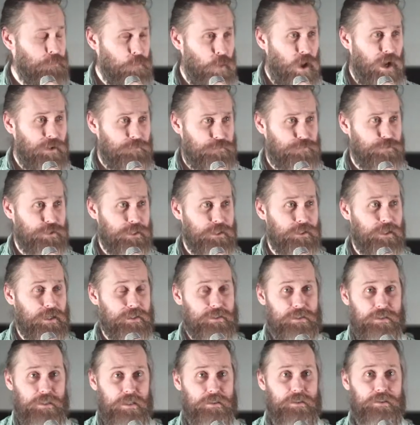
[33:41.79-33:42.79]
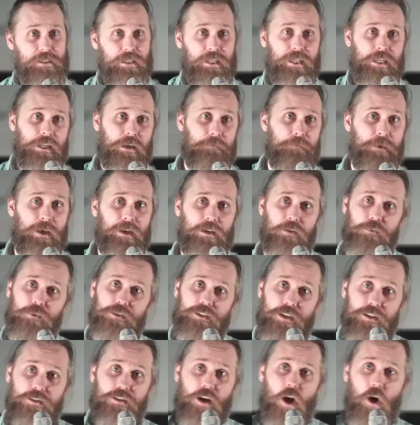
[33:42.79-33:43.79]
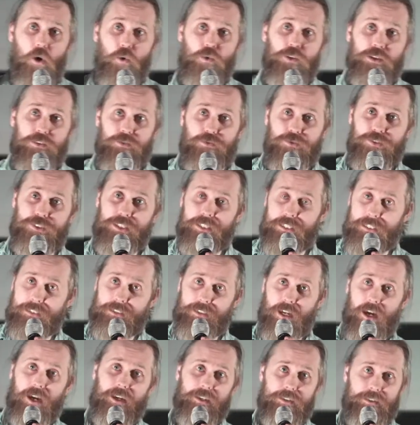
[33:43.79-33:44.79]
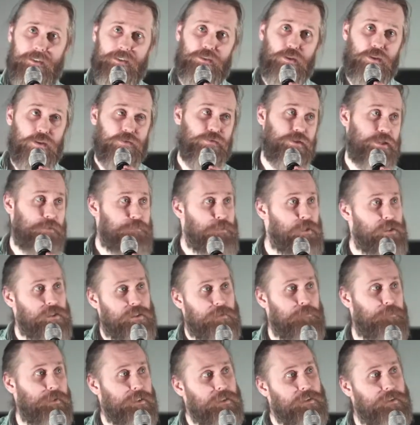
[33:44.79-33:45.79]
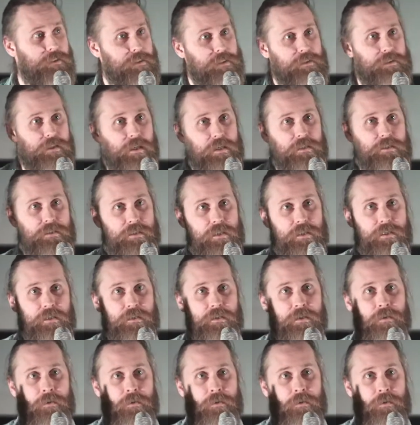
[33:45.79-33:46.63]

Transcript: what I've realized as I was thinking about it was I was holding really tightly to the responsibilities that I see.